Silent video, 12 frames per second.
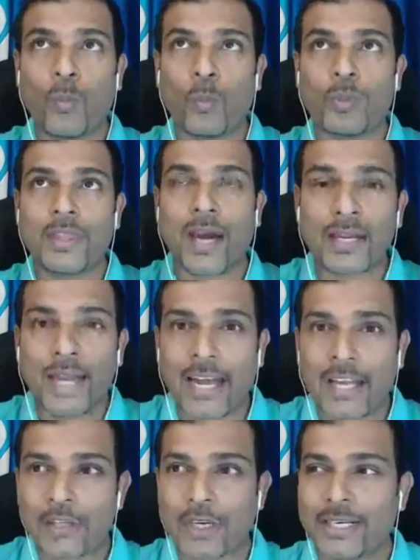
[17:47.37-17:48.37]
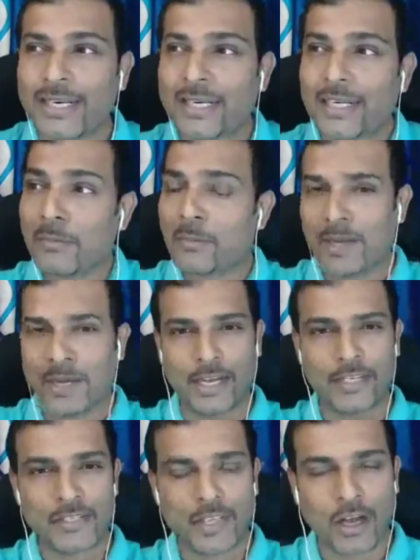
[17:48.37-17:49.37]
That actually
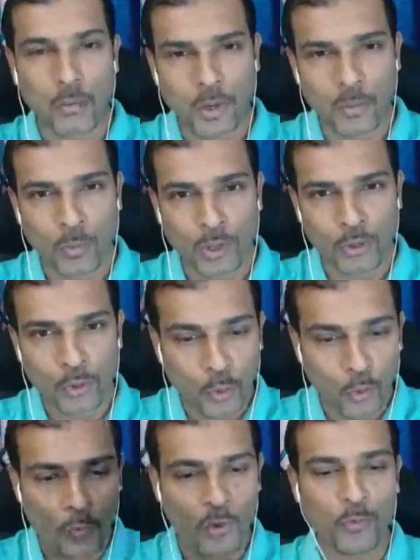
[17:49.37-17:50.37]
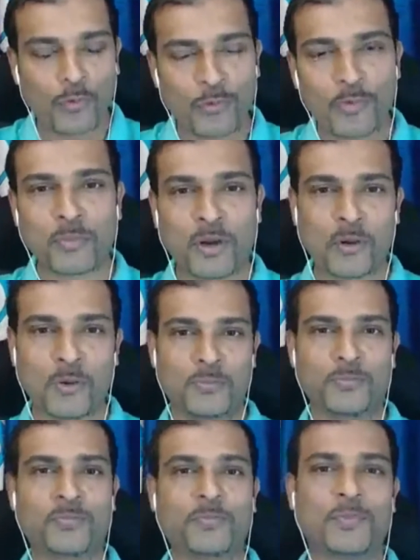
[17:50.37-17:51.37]
determines how I want to go forward from now.
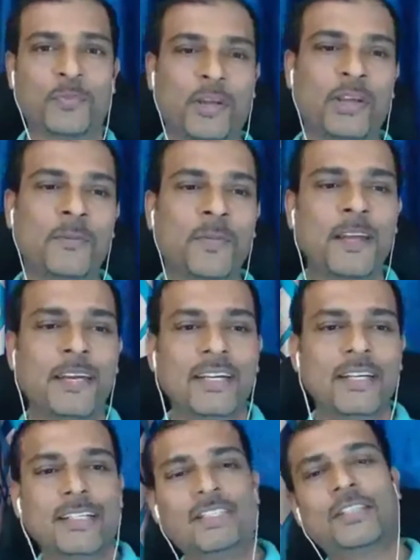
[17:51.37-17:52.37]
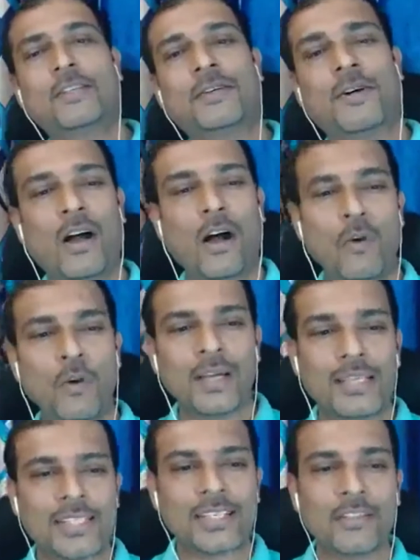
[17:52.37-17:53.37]
Okay, so how
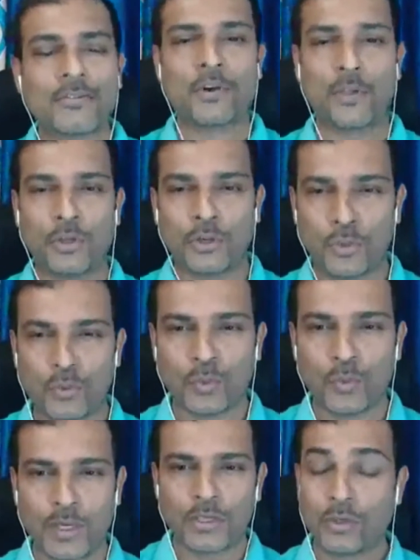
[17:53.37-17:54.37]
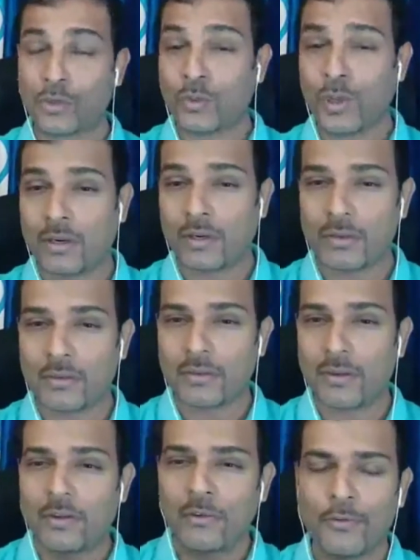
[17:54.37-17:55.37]
is it for you when you are
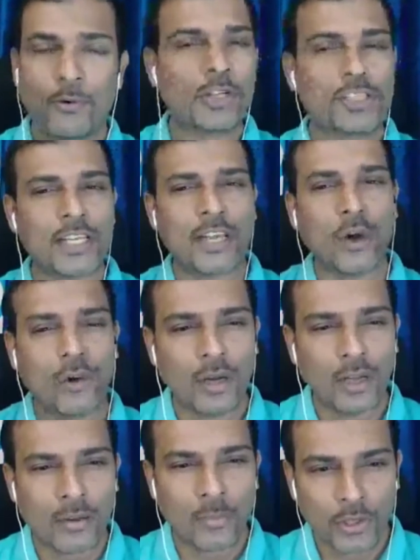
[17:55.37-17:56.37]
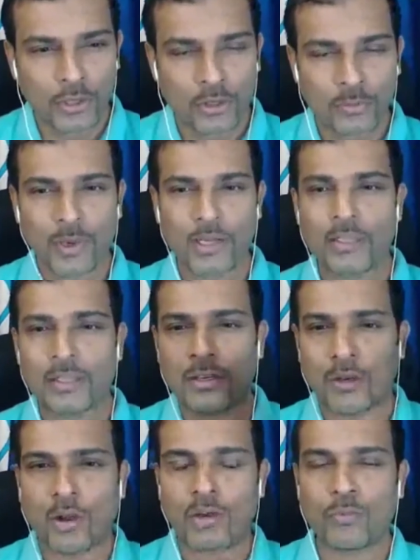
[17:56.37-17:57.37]
focusing only about your breath,
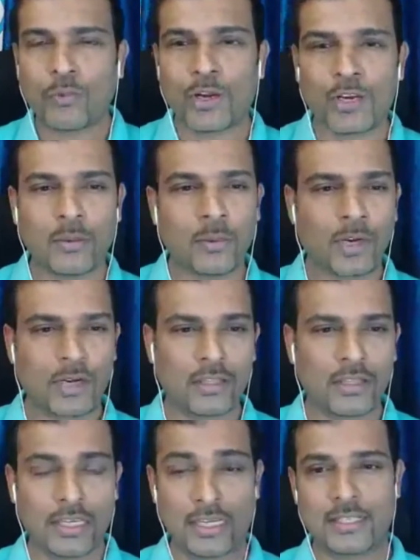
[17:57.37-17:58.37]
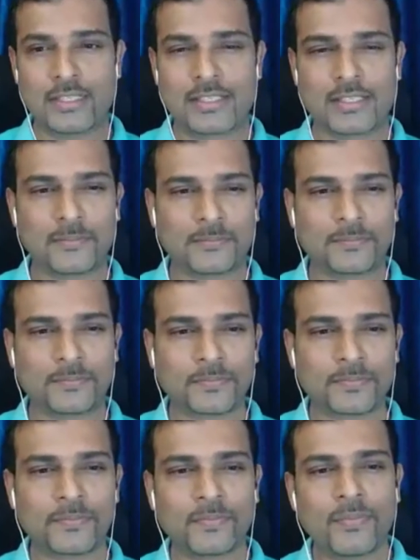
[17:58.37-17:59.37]
not worried about anything else?
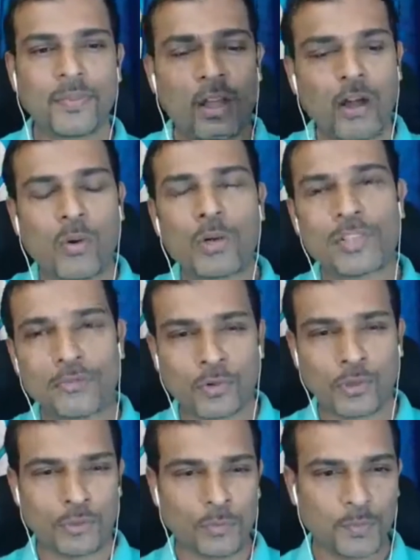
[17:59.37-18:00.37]
How was it for you?